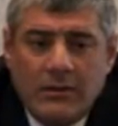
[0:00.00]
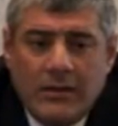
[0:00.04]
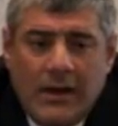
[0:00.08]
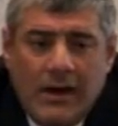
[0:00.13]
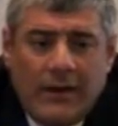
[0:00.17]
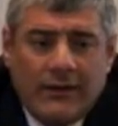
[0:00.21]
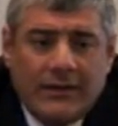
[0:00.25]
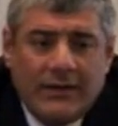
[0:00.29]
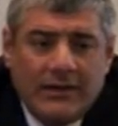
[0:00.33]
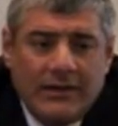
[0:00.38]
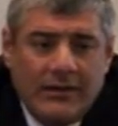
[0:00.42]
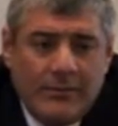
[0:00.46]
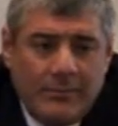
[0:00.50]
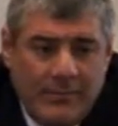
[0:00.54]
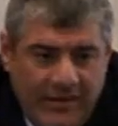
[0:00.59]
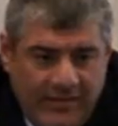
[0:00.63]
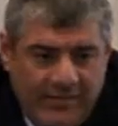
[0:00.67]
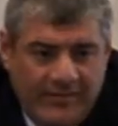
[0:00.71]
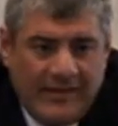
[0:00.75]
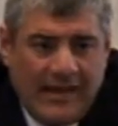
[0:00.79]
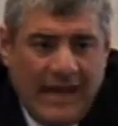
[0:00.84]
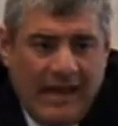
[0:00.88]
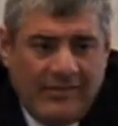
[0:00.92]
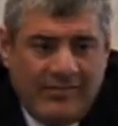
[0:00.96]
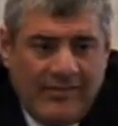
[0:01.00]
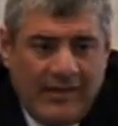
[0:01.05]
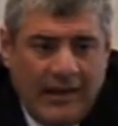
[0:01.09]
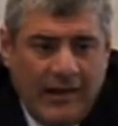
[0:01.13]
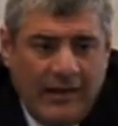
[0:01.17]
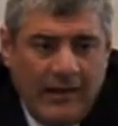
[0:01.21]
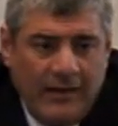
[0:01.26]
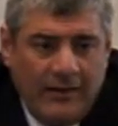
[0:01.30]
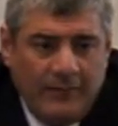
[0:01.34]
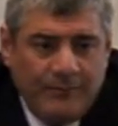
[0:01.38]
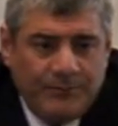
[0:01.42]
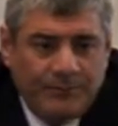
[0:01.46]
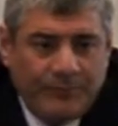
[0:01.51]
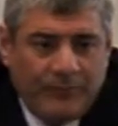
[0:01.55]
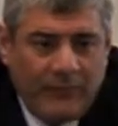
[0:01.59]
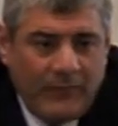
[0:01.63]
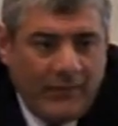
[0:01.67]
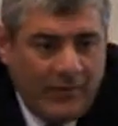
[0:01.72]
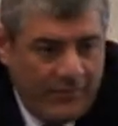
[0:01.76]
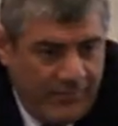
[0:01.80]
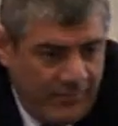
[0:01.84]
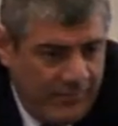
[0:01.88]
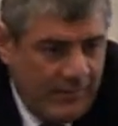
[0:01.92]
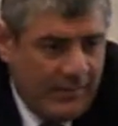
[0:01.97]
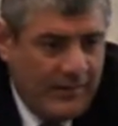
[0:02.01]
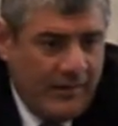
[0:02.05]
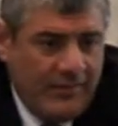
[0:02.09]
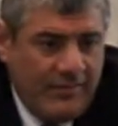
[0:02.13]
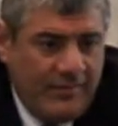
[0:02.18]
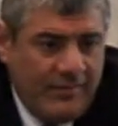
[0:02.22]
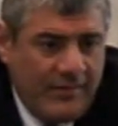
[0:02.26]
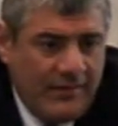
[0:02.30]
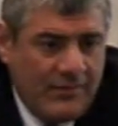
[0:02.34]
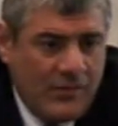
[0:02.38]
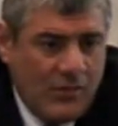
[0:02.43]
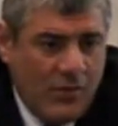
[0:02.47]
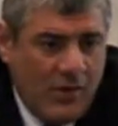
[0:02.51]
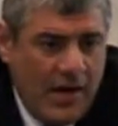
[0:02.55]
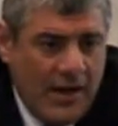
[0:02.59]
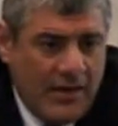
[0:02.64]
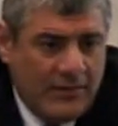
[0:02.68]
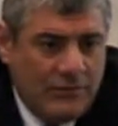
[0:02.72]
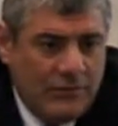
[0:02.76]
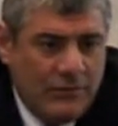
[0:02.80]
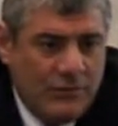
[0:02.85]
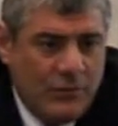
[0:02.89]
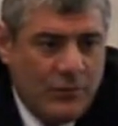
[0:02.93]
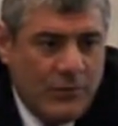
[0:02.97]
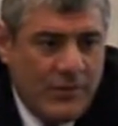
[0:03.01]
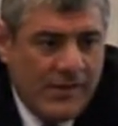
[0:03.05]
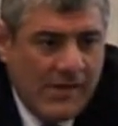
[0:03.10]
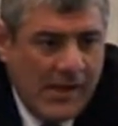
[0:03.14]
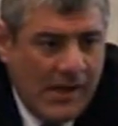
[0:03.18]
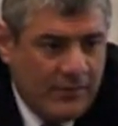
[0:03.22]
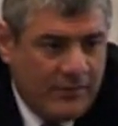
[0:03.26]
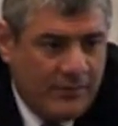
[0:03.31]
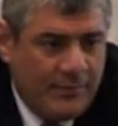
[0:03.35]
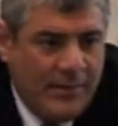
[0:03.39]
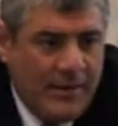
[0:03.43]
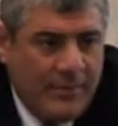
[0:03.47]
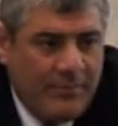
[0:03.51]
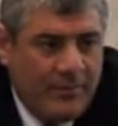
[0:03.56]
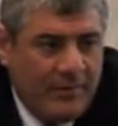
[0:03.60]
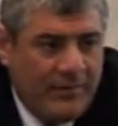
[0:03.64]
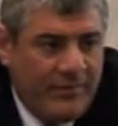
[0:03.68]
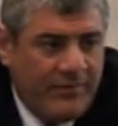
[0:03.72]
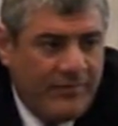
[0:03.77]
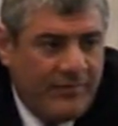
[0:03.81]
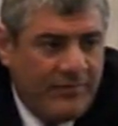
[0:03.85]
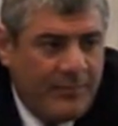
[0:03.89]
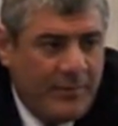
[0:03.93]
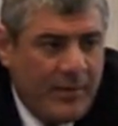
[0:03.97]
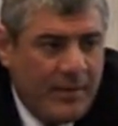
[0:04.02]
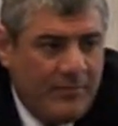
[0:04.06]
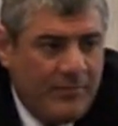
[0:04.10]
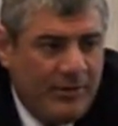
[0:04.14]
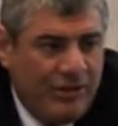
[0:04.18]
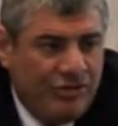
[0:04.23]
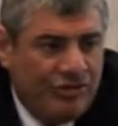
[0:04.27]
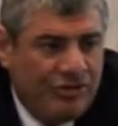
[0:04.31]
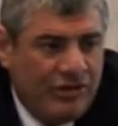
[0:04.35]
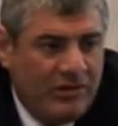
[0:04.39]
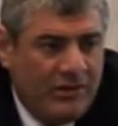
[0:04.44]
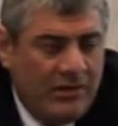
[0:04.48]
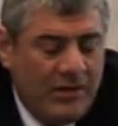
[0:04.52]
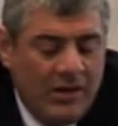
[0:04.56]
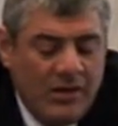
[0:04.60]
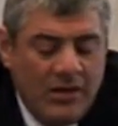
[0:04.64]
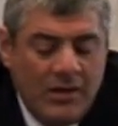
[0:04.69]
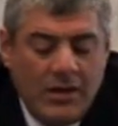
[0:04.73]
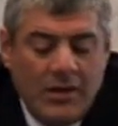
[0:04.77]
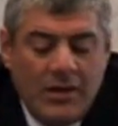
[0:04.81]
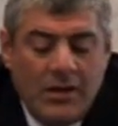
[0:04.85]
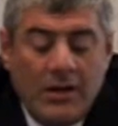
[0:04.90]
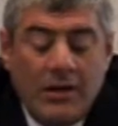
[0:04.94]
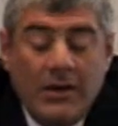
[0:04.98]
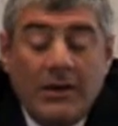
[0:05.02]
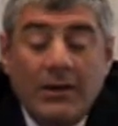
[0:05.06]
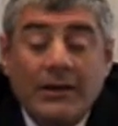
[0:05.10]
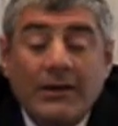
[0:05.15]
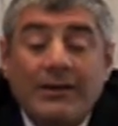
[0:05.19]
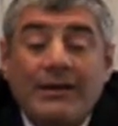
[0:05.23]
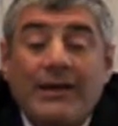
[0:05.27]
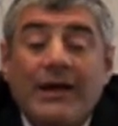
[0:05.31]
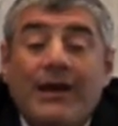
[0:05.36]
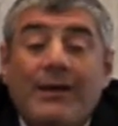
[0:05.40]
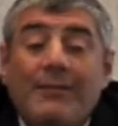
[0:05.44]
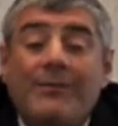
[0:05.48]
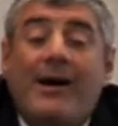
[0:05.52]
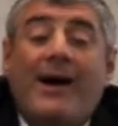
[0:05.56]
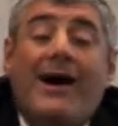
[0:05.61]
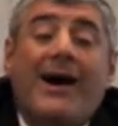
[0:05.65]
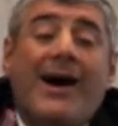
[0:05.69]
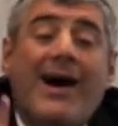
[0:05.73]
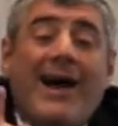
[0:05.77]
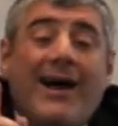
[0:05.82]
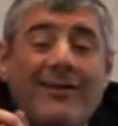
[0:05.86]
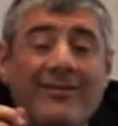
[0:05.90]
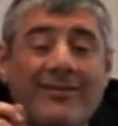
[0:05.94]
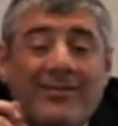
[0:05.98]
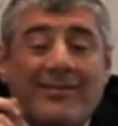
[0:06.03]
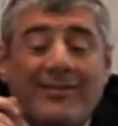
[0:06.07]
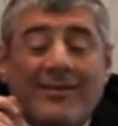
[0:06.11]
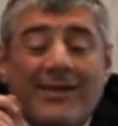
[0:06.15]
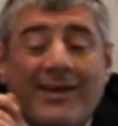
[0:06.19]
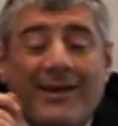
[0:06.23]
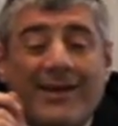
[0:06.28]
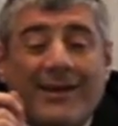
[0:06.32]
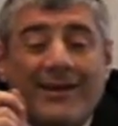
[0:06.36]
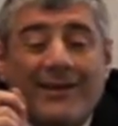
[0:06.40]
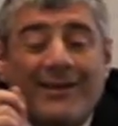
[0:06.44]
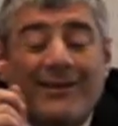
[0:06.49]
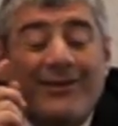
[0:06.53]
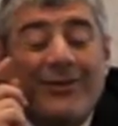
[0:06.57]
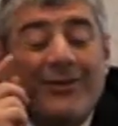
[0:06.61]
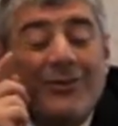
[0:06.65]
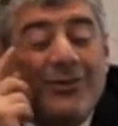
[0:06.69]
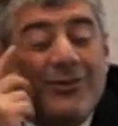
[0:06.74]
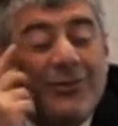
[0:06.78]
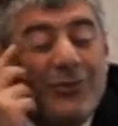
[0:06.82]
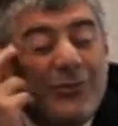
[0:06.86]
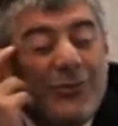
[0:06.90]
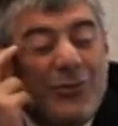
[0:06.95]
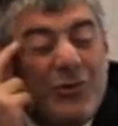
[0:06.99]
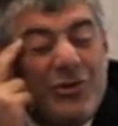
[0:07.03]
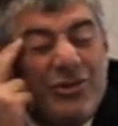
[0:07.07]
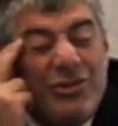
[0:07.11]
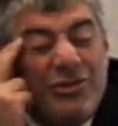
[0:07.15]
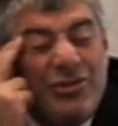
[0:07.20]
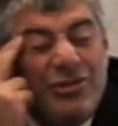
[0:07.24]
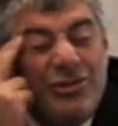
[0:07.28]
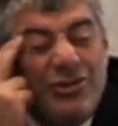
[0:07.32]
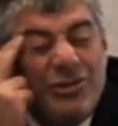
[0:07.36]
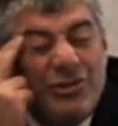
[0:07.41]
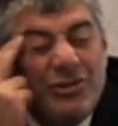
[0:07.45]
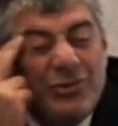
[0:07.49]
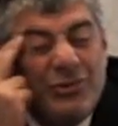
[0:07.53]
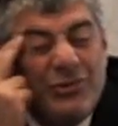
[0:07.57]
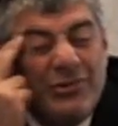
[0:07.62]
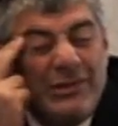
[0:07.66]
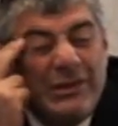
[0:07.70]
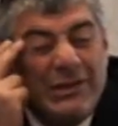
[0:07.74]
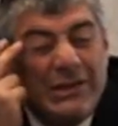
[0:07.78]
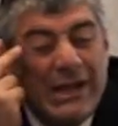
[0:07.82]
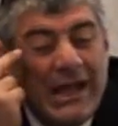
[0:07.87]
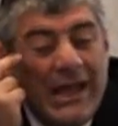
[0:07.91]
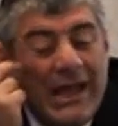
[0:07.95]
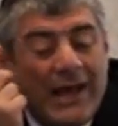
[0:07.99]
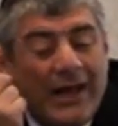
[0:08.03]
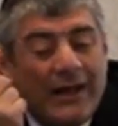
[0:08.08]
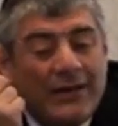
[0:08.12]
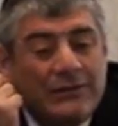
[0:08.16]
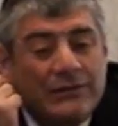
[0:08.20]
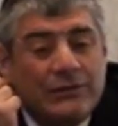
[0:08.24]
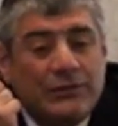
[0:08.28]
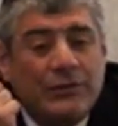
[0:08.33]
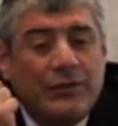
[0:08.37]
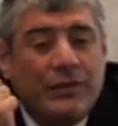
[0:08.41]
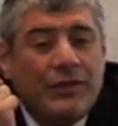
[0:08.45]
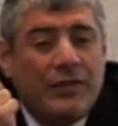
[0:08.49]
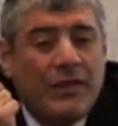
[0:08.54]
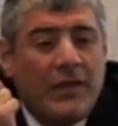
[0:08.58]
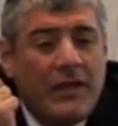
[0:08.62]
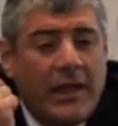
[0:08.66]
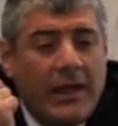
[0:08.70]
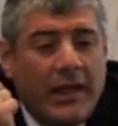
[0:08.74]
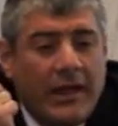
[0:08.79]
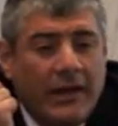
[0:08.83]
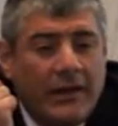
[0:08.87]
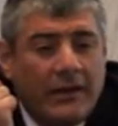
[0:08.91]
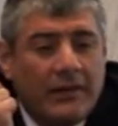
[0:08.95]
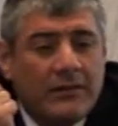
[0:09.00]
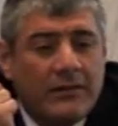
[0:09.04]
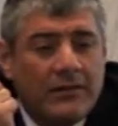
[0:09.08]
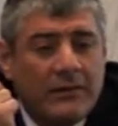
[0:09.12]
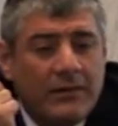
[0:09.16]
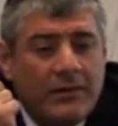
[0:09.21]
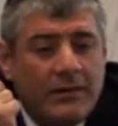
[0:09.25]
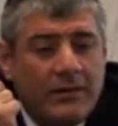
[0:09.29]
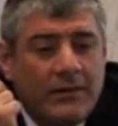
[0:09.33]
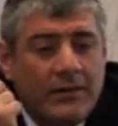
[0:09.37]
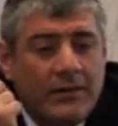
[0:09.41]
How can it be? It's Gezel. It's against the Torah to do without people's permission. The Gemara answer, would you dare to think